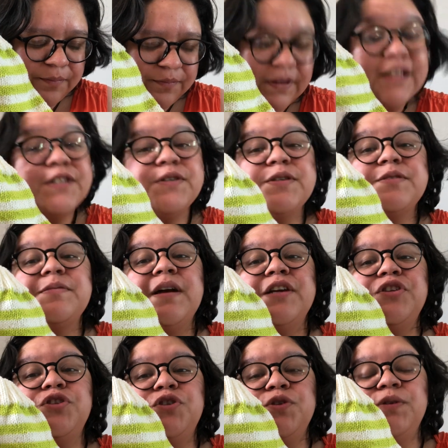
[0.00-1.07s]
This was my
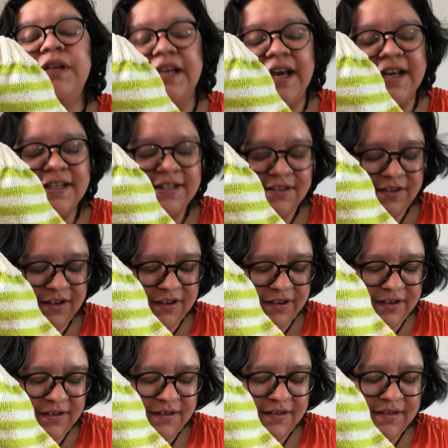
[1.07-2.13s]
June cast
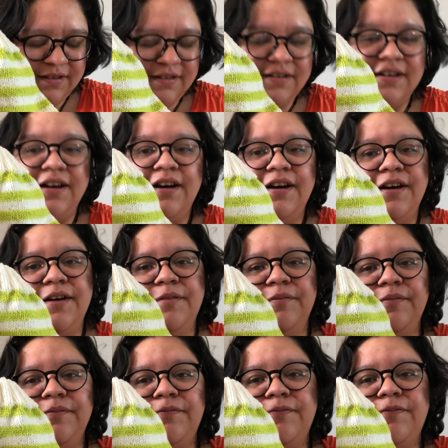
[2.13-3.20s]
on.
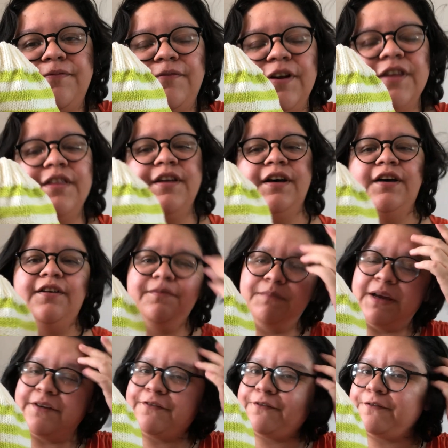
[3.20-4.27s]
For
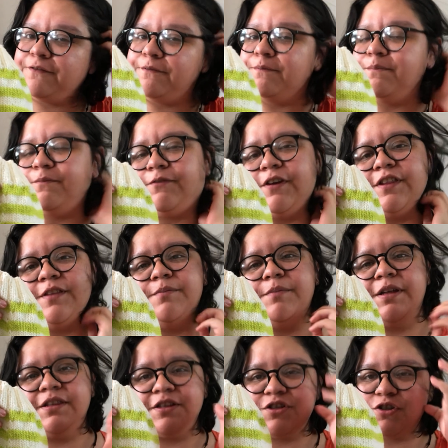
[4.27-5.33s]
the
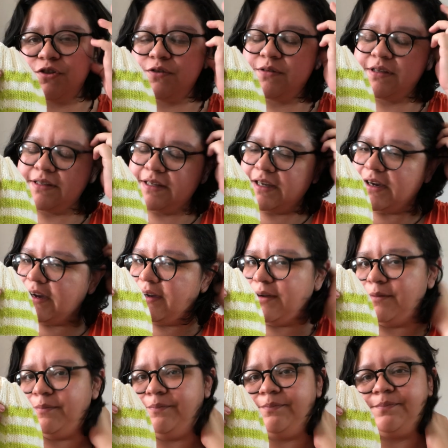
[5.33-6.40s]
month of June.
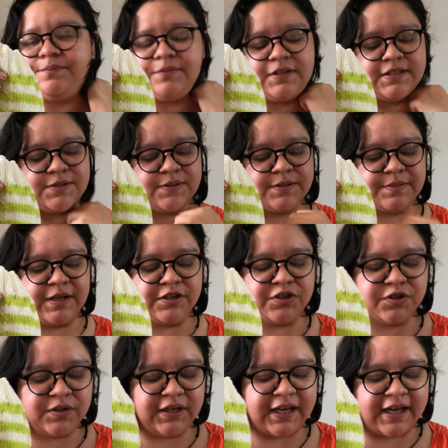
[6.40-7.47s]
This was my
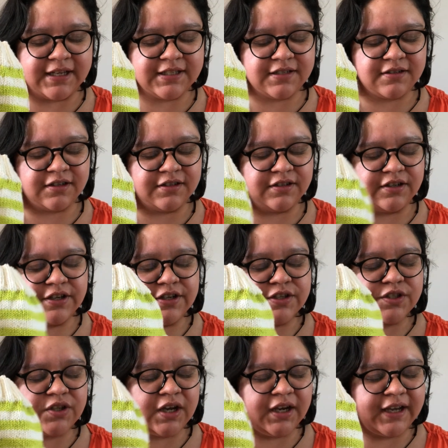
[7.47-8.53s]
June cast on.
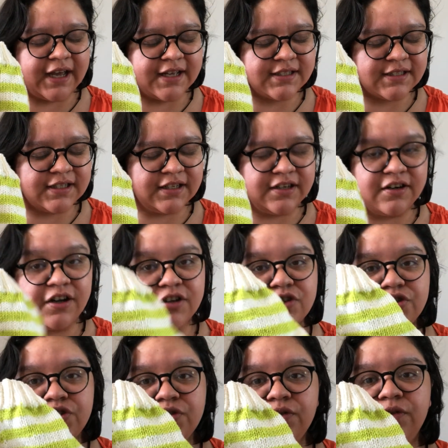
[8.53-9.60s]
So I casted it on
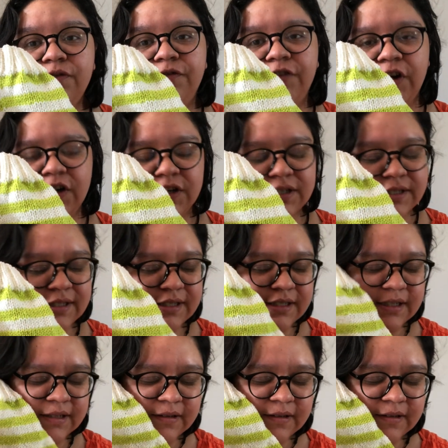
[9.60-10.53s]
June 1st,